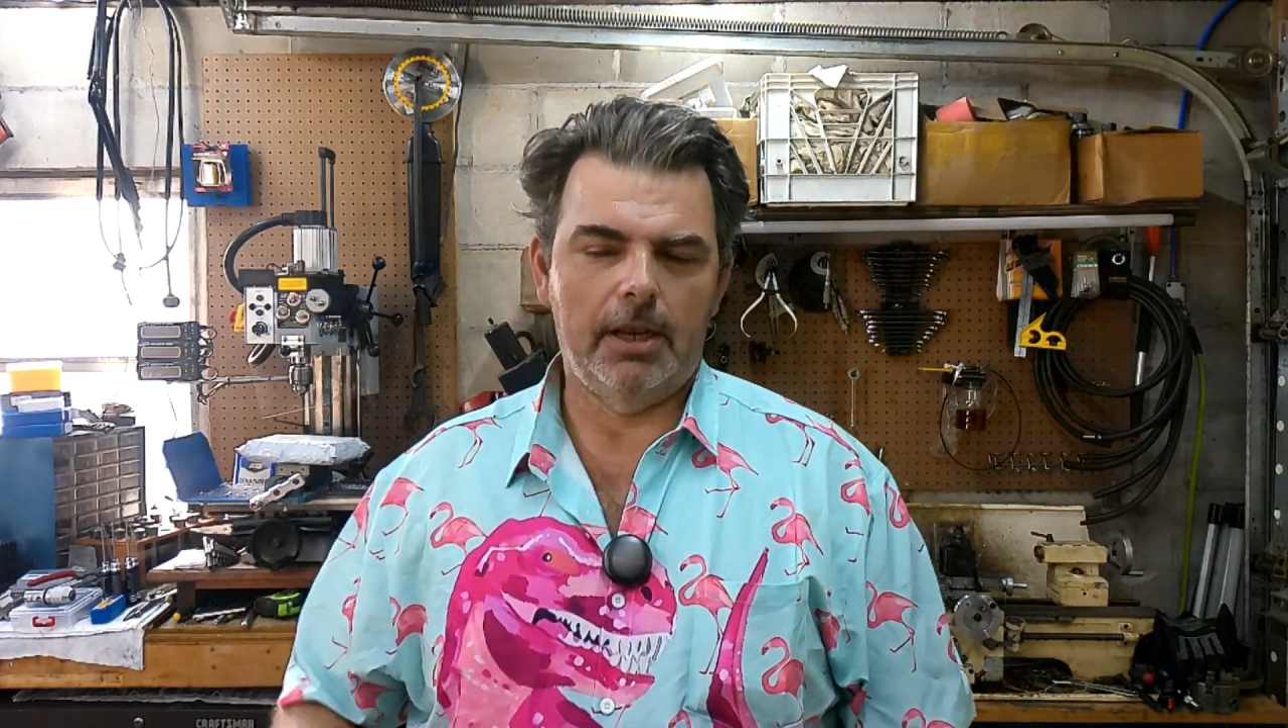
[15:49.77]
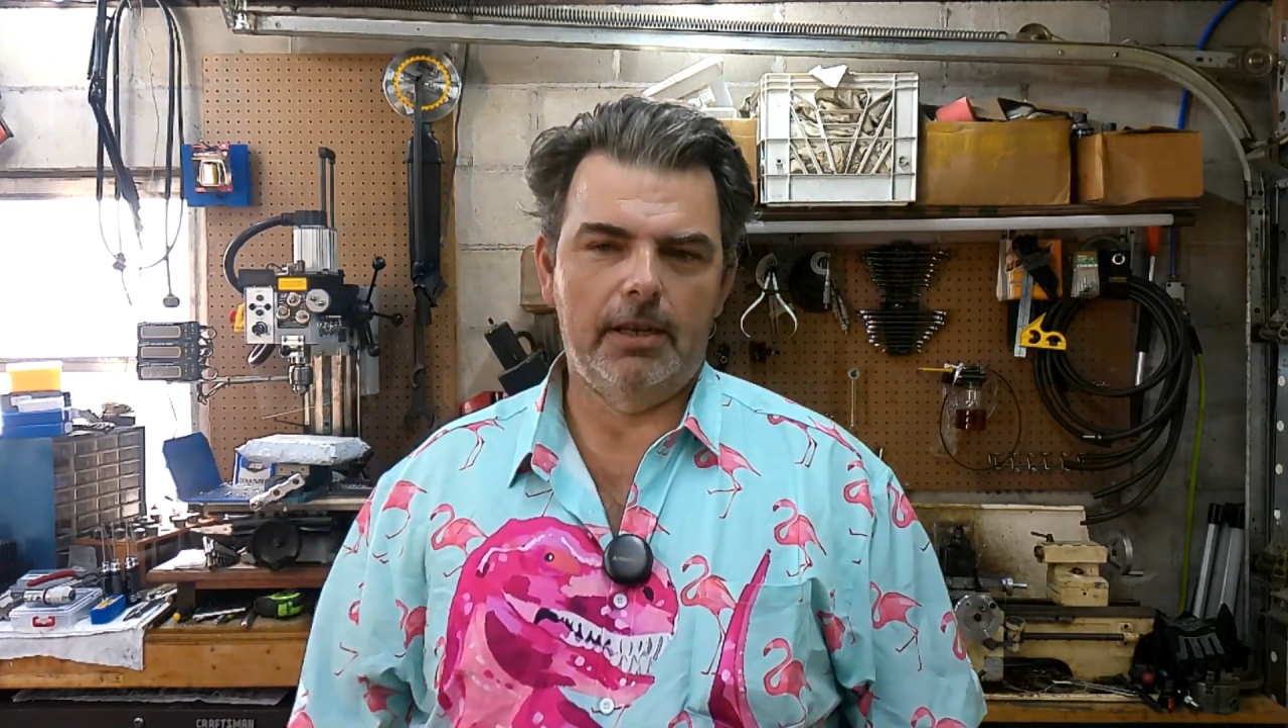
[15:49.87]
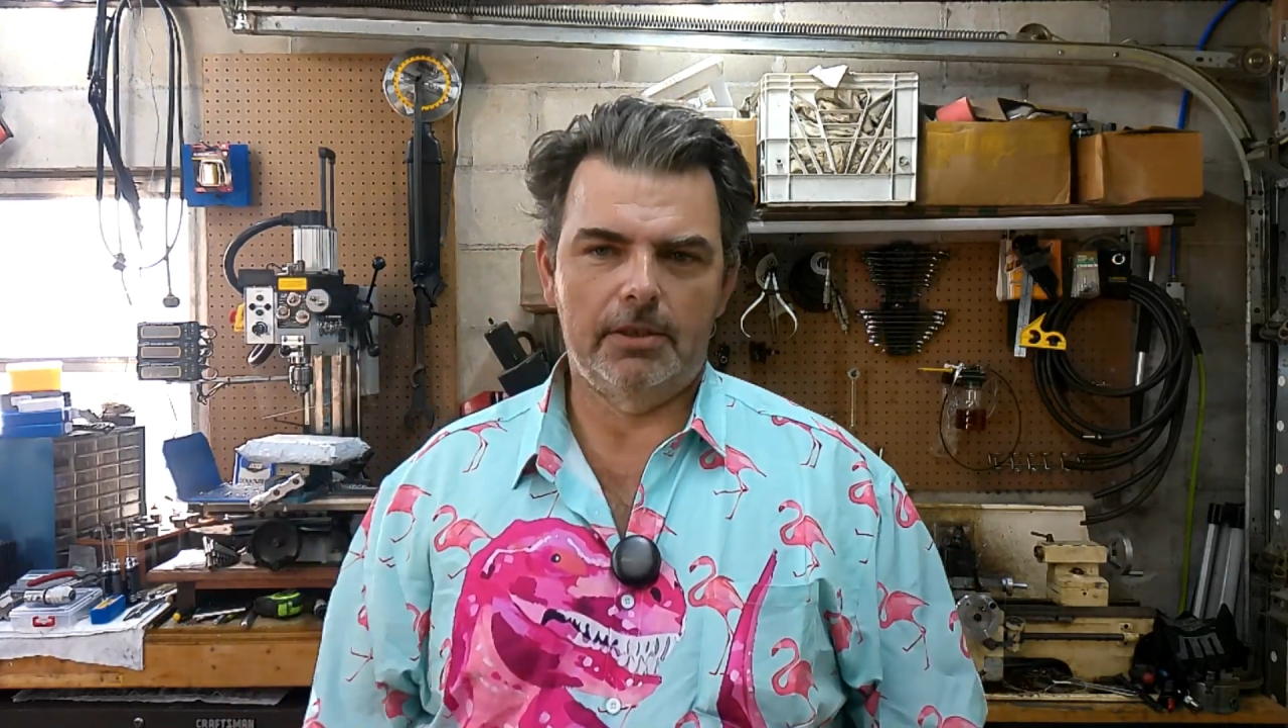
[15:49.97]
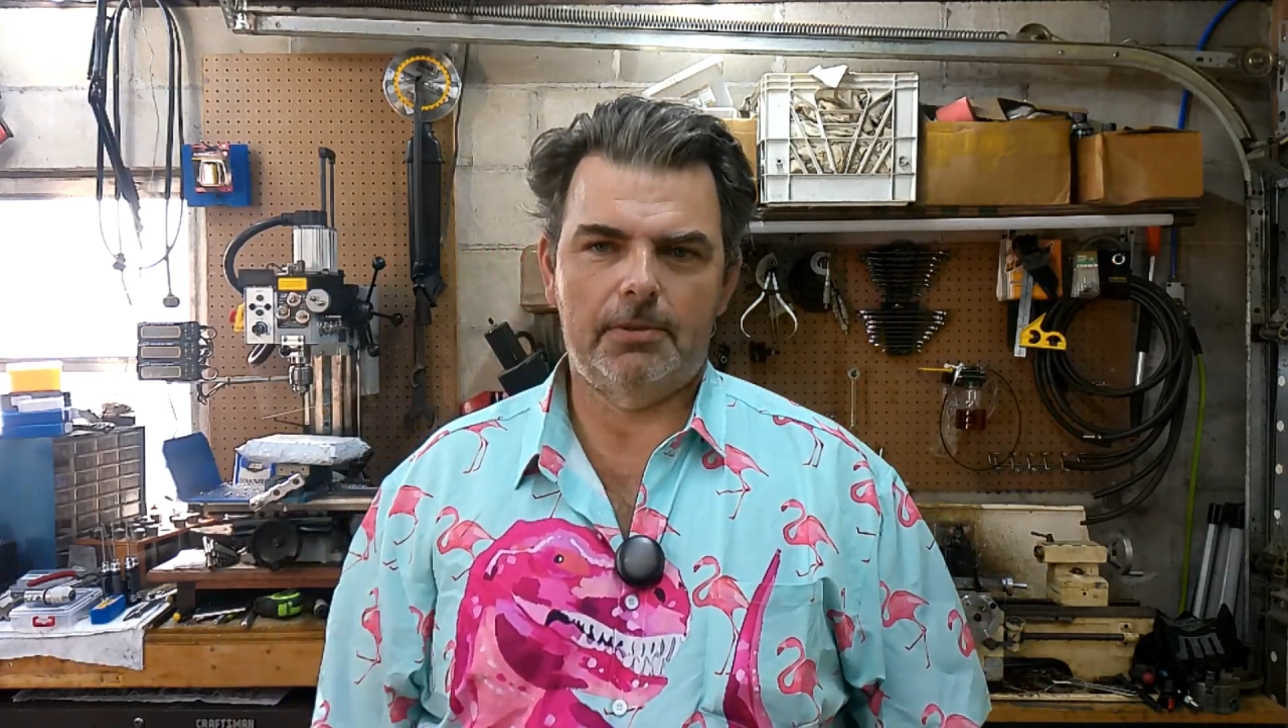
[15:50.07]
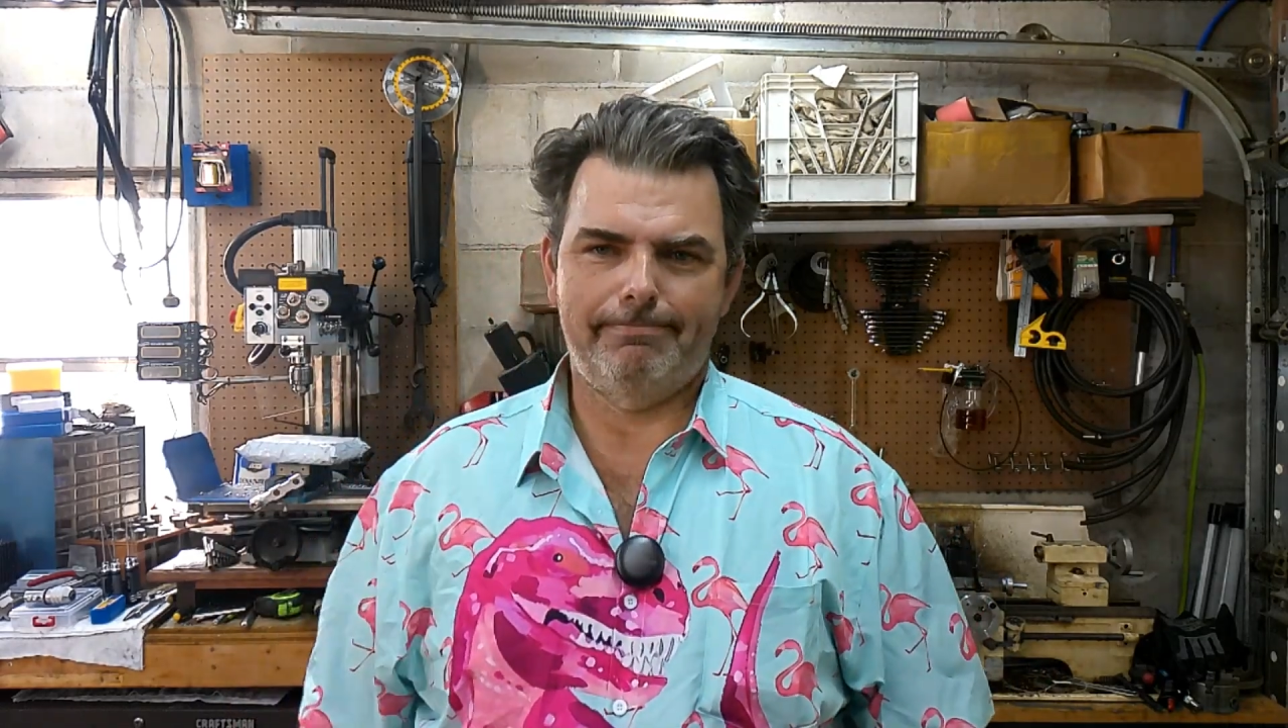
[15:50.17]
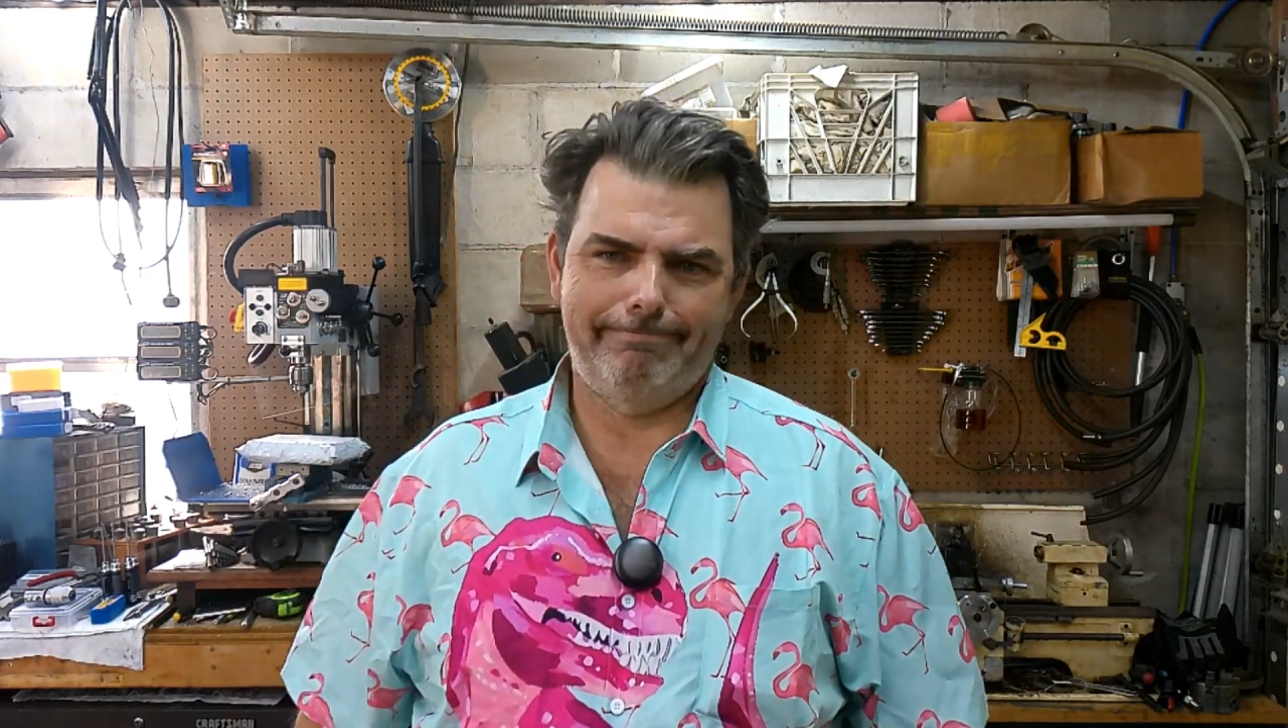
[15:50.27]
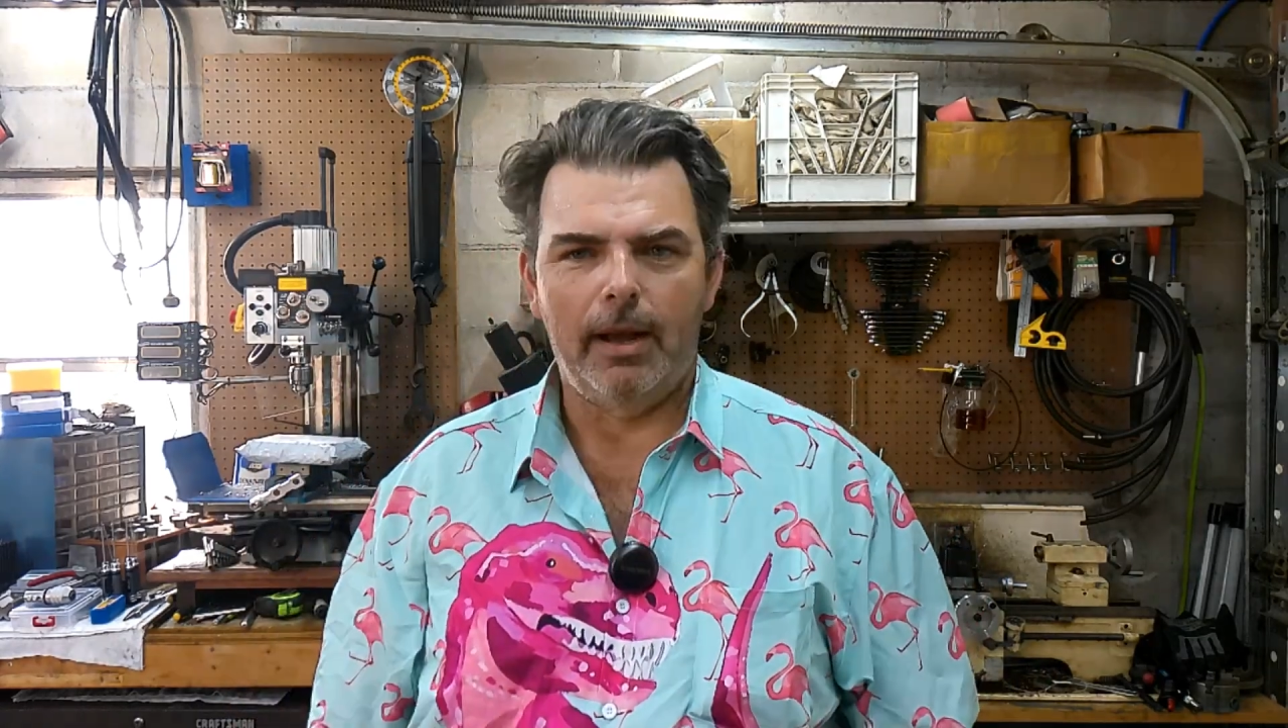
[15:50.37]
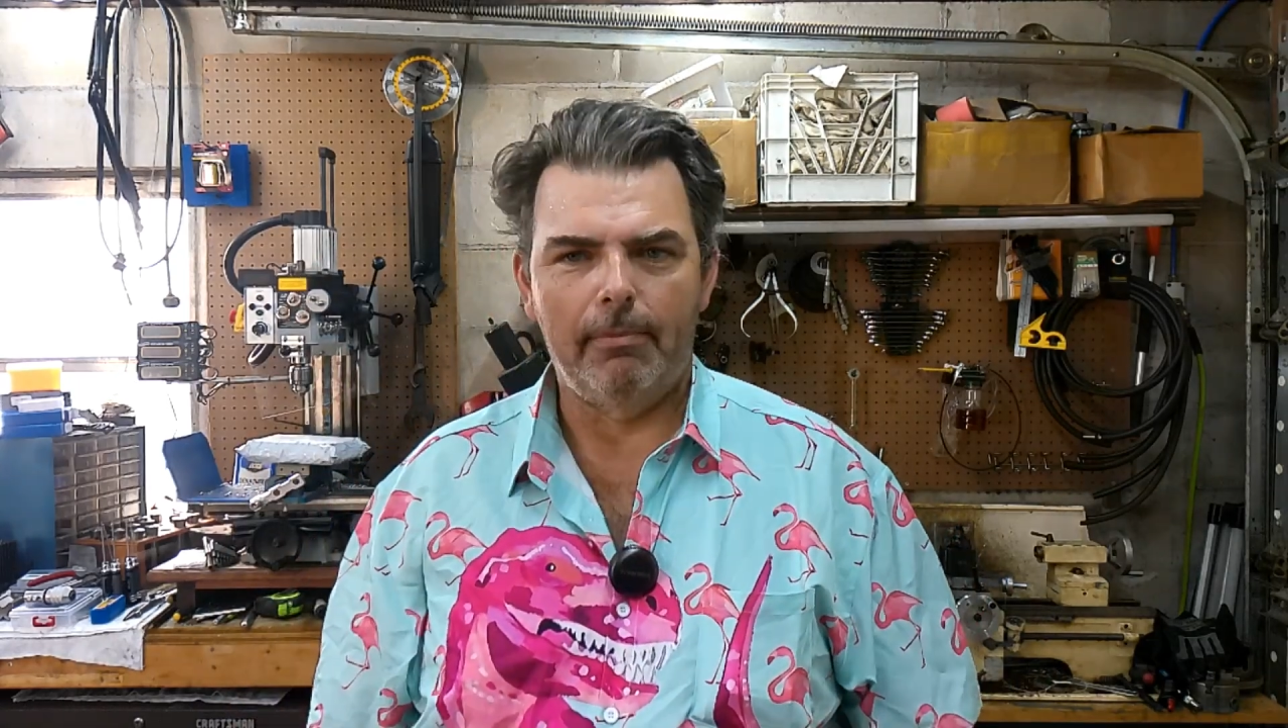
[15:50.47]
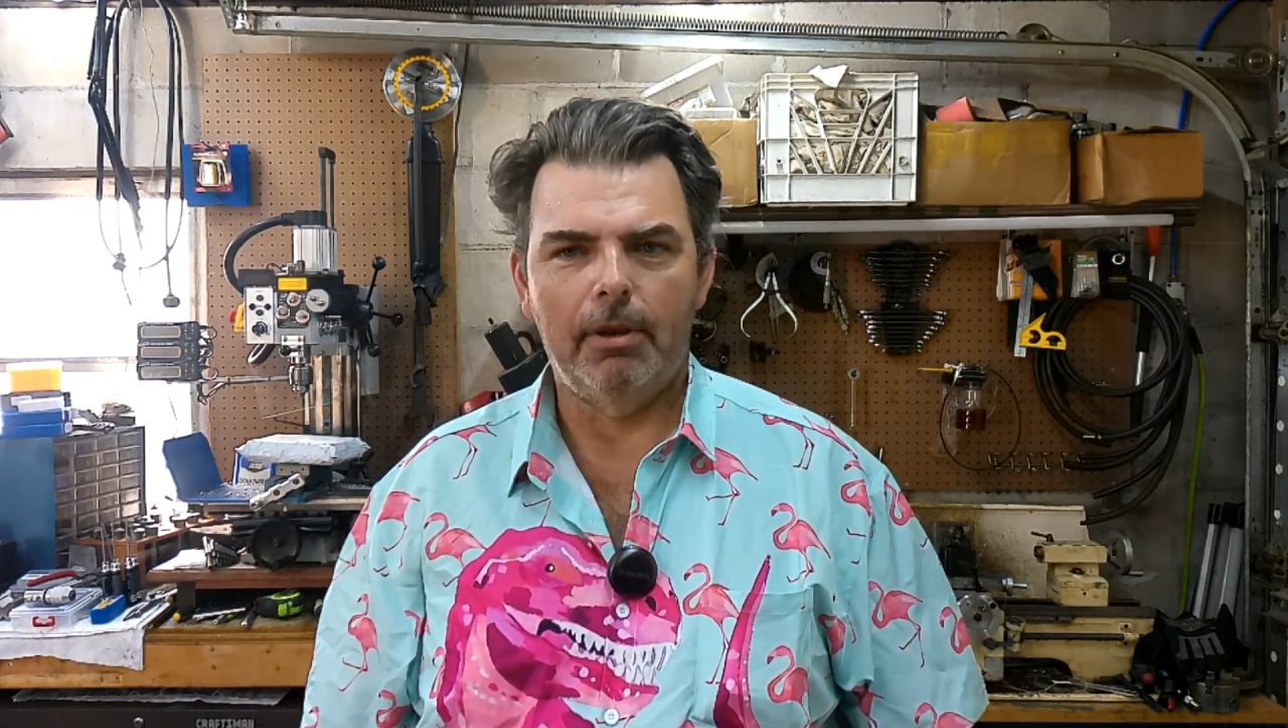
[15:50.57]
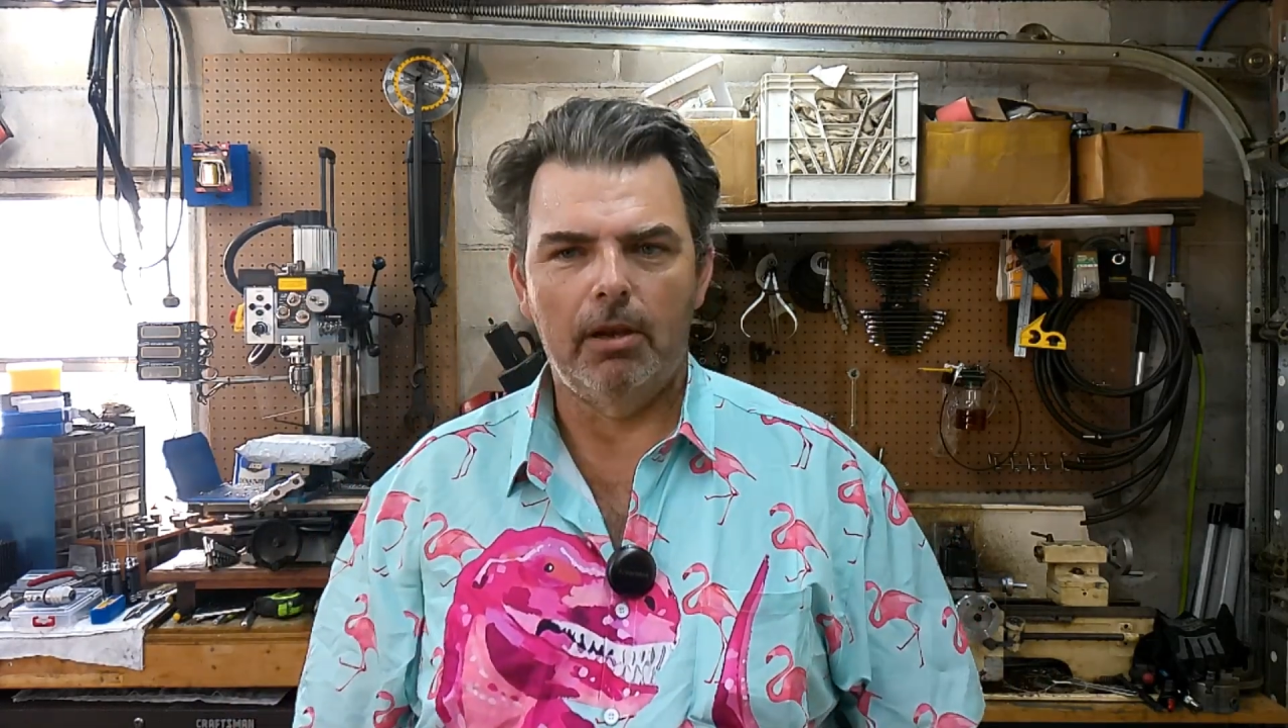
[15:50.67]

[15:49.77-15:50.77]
because I'm